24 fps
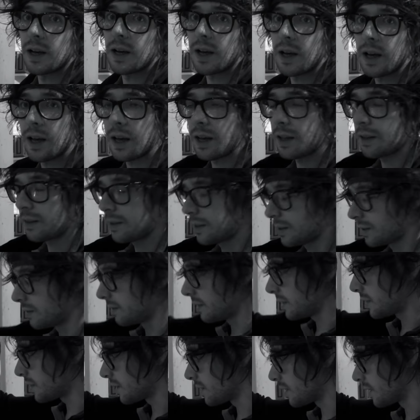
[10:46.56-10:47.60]
I had this
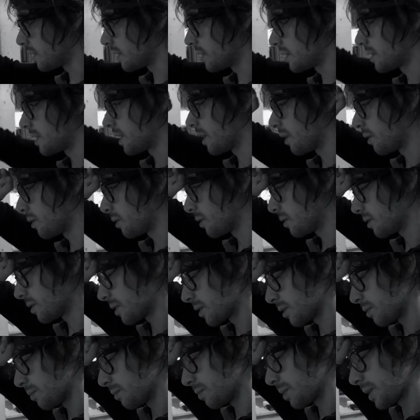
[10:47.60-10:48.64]
vision, it's now
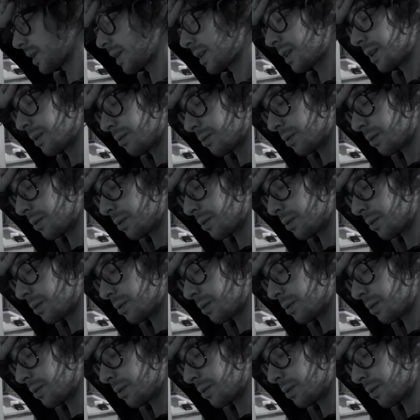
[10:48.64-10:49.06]
completely